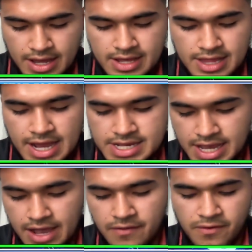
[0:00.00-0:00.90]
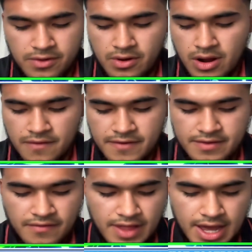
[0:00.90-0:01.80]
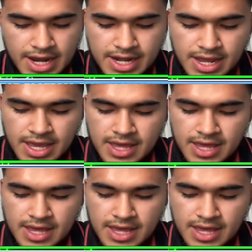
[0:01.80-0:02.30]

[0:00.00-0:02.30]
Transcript: Glasgow for their offensive line.